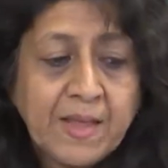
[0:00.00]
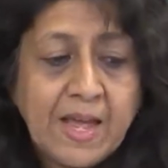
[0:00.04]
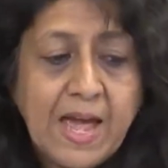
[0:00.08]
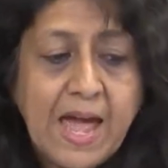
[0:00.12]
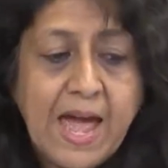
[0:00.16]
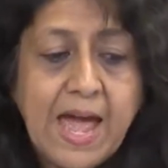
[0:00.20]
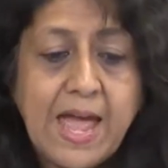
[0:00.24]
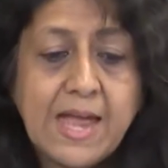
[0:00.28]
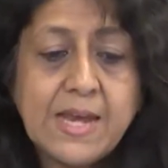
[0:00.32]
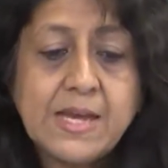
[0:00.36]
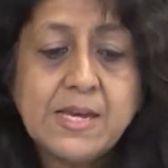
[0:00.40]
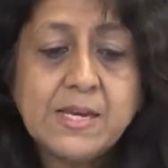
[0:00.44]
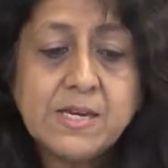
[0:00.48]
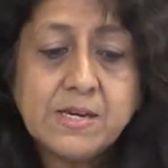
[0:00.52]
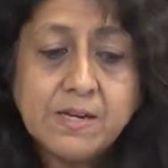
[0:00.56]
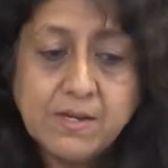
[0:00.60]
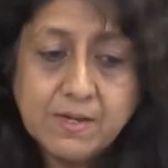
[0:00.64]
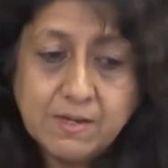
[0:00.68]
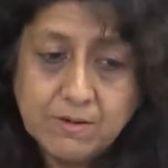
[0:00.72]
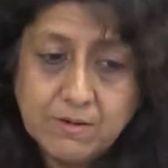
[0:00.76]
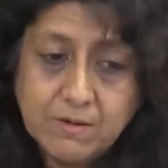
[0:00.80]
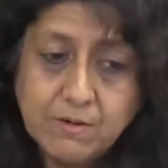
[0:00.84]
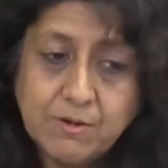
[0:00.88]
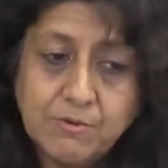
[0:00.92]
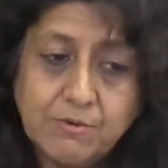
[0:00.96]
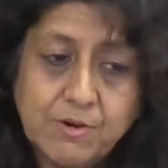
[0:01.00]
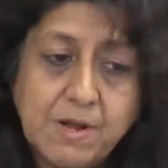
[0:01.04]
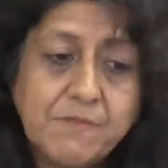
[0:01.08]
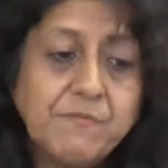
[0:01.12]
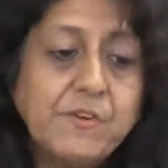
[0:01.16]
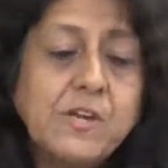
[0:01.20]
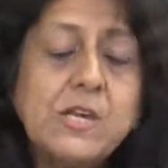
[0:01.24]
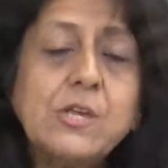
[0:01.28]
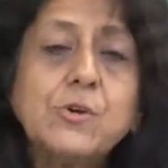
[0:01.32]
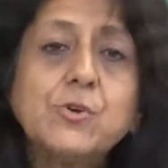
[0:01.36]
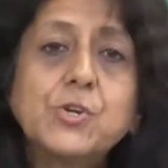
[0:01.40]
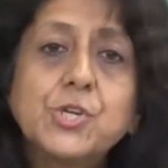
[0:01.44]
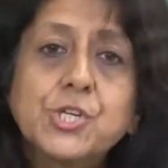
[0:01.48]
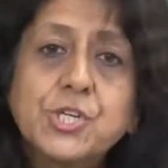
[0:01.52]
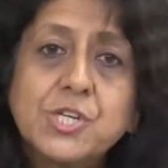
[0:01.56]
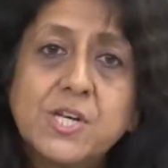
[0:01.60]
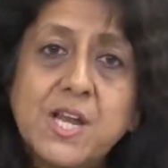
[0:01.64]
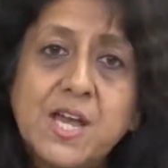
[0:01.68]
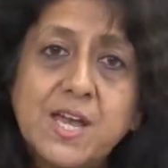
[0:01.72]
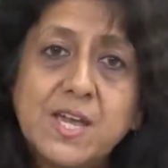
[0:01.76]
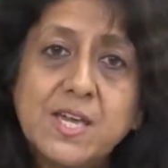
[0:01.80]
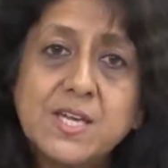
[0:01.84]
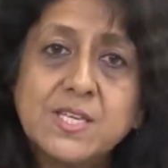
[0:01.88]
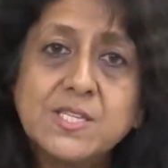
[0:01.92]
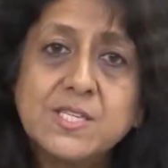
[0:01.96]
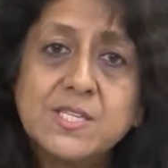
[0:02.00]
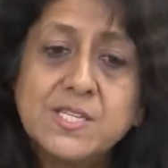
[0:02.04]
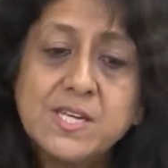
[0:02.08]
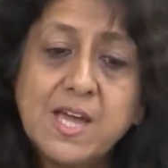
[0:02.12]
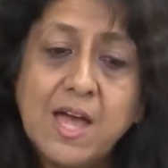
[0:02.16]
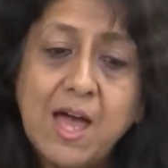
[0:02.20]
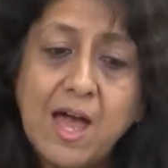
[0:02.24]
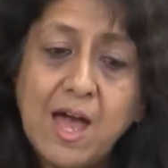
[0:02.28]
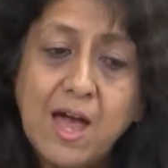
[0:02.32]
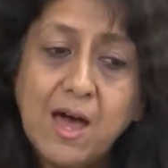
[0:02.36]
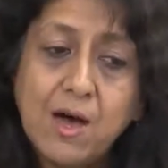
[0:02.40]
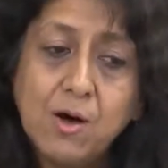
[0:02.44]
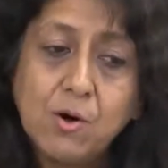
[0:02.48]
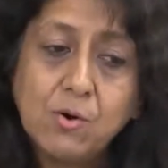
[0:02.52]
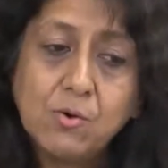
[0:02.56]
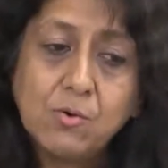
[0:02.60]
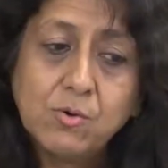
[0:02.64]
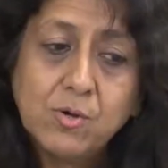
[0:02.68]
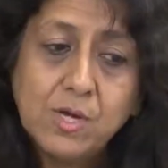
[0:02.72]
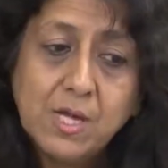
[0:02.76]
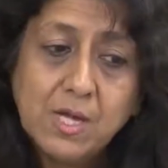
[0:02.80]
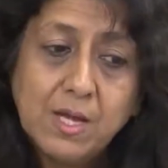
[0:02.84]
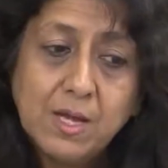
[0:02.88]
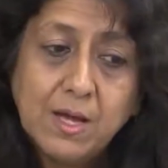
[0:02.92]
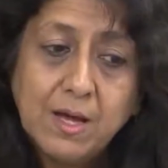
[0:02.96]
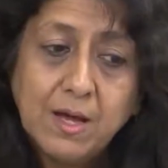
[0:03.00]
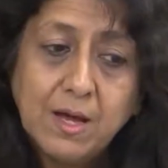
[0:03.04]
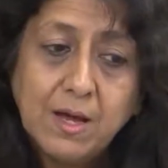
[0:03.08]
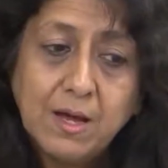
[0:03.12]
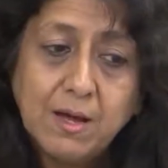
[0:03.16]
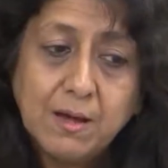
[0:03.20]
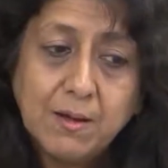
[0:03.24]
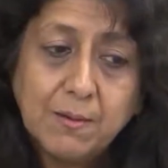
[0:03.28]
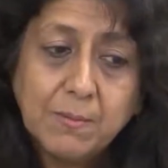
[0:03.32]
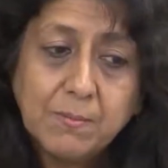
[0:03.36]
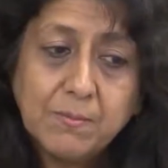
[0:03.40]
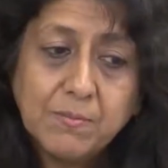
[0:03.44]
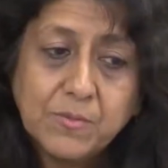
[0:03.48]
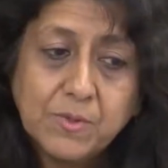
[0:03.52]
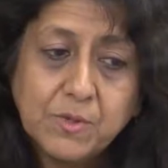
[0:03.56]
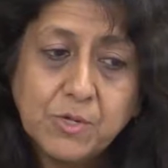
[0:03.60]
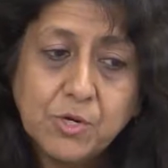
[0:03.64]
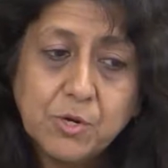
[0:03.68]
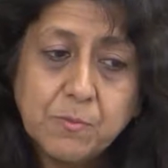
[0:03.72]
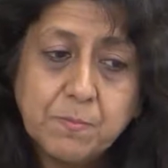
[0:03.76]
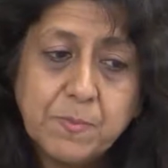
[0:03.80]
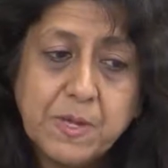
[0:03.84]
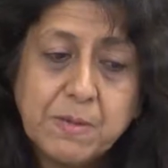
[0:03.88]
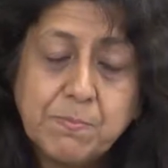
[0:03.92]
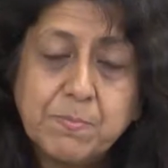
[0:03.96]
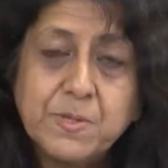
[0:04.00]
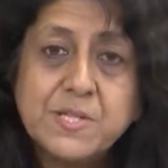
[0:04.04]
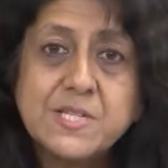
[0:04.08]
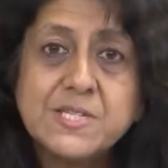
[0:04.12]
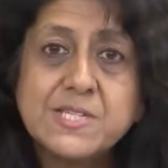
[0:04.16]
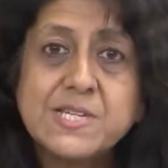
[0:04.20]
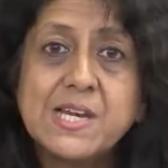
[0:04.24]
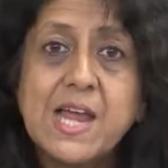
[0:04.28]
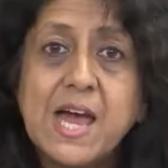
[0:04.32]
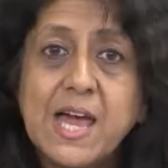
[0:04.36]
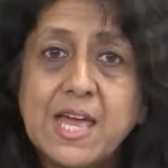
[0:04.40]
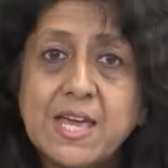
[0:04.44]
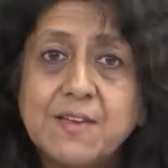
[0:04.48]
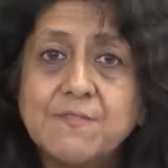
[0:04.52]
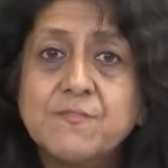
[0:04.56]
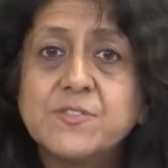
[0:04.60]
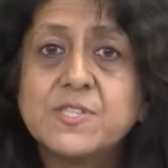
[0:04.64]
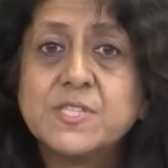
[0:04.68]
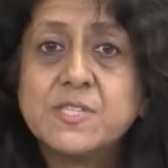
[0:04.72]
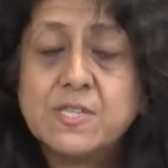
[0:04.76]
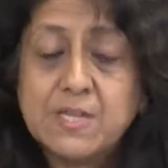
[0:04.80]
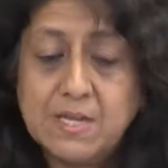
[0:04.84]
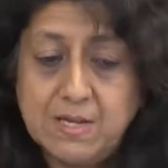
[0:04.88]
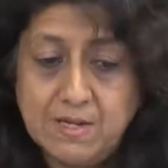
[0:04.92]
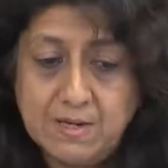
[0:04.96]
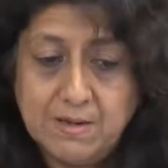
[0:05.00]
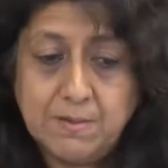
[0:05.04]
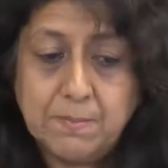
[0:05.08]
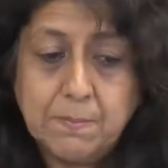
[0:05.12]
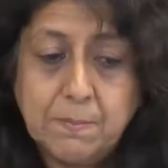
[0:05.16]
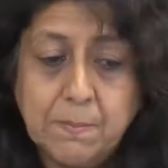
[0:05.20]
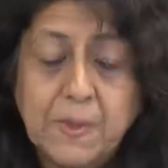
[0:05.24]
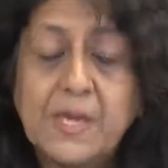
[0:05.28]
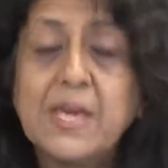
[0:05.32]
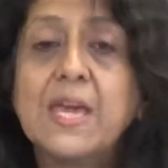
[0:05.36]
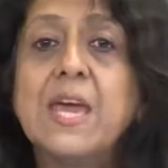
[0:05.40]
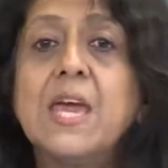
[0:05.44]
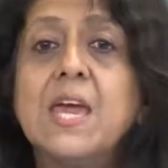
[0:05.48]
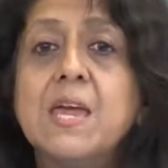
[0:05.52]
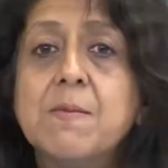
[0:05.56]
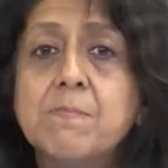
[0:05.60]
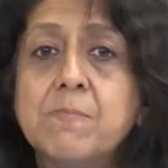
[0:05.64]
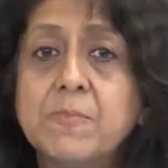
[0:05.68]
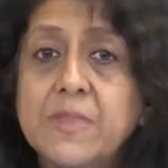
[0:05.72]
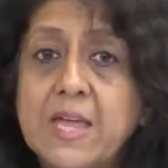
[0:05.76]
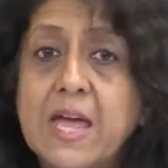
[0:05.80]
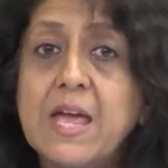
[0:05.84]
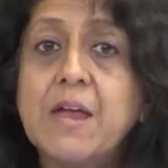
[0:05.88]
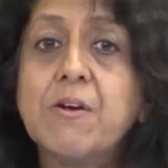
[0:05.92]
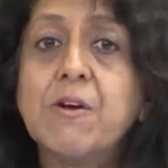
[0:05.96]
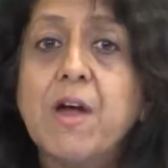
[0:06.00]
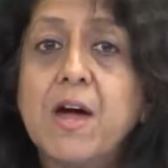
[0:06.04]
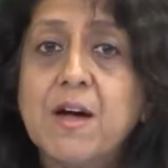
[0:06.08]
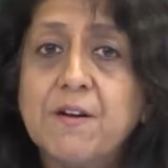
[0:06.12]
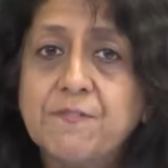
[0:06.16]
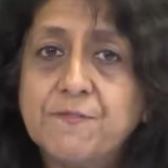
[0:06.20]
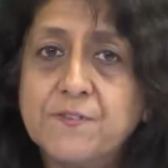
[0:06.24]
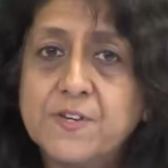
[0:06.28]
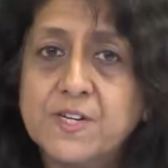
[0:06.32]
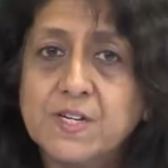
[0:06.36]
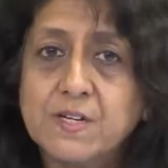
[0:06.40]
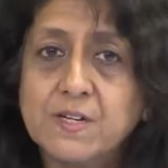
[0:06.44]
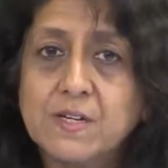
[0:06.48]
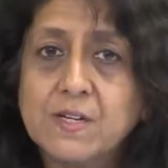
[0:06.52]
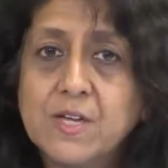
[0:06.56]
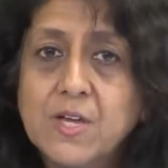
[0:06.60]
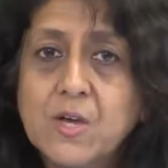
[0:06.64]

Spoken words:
and revolutionized how you know, people's lives became thereafter,